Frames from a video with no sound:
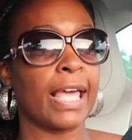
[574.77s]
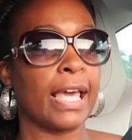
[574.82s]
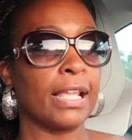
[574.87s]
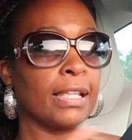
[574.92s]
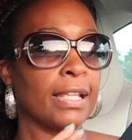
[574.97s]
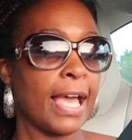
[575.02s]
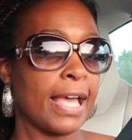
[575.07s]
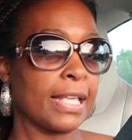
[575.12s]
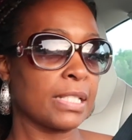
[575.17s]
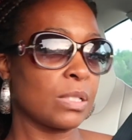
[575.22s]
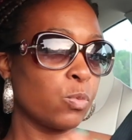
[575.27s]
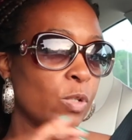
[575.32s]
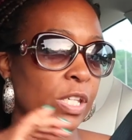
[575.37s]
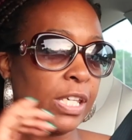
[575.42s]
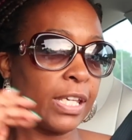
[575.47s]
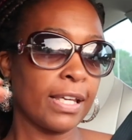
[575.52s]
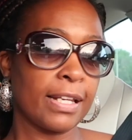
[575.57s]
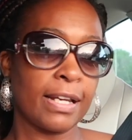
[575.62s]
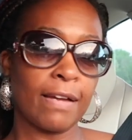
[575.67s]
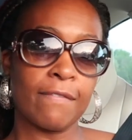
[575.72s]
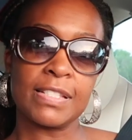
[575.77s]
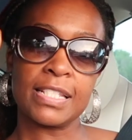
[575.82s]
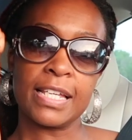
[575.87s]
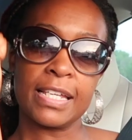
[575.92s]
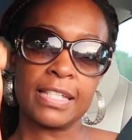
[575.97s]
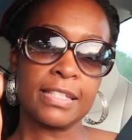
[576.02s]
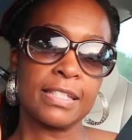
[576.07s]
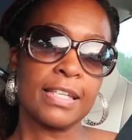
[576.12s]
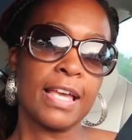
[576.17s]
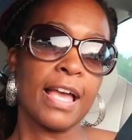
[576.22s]
That last weekend, I was
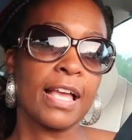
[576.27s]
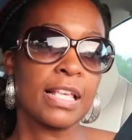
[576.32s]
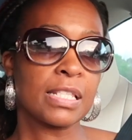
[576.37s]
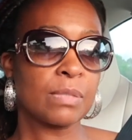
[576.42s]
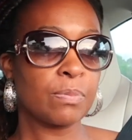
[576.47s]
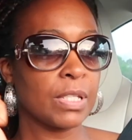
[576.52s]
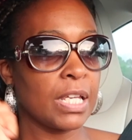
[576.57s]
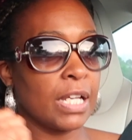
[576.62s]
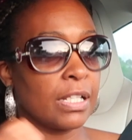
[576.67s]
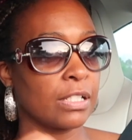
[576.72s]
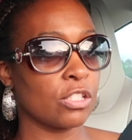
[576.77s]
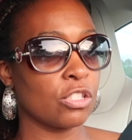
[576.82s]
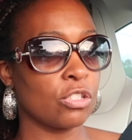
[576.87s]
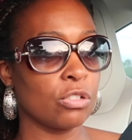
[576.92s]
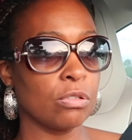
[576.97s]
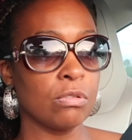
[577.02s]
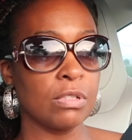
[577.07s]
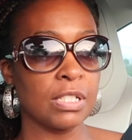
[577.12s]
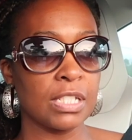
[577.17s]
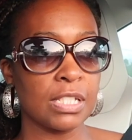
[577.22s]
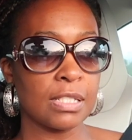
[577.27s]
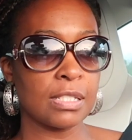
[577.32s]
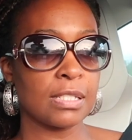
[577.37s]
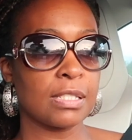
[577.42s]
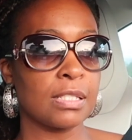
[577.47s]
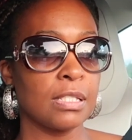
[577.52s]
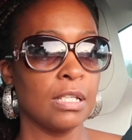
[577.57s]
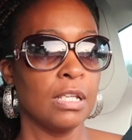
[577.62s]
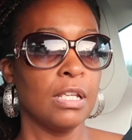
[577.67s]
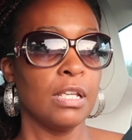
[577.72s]
like, yes, we gonna do this.